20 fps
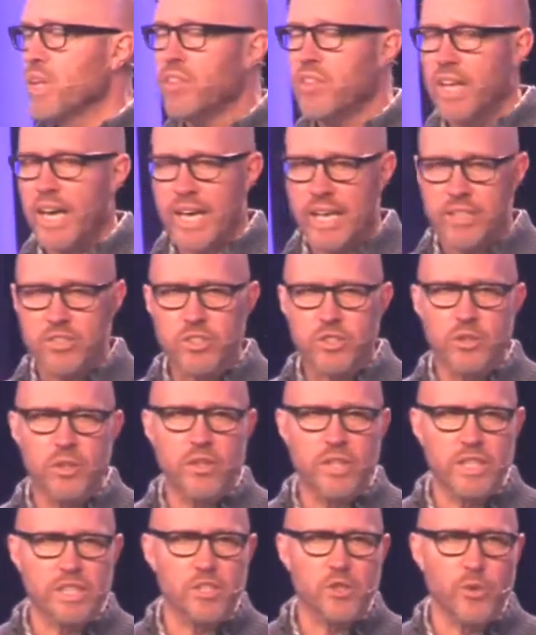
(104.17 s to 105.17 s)
The answer to
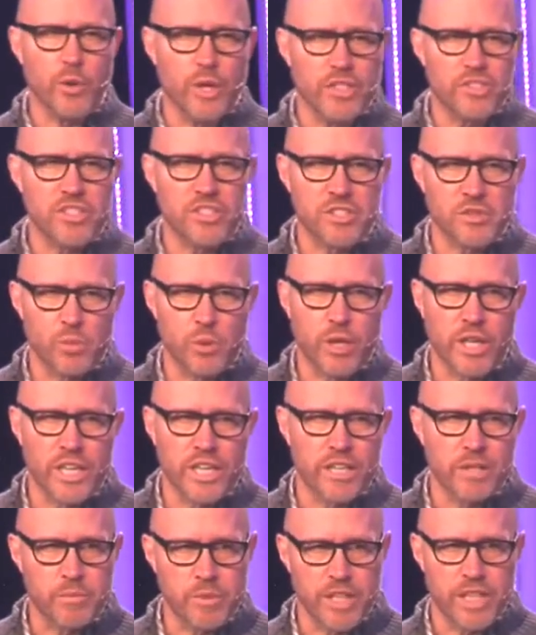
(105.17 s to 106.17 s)
these questions will
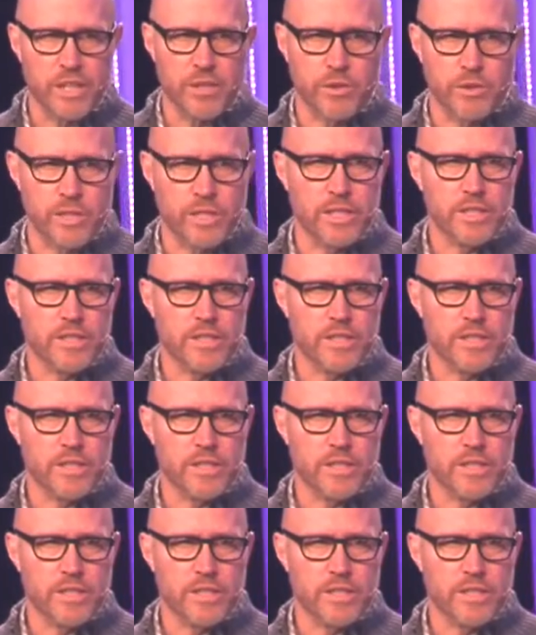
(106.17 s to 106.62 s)
get him killed.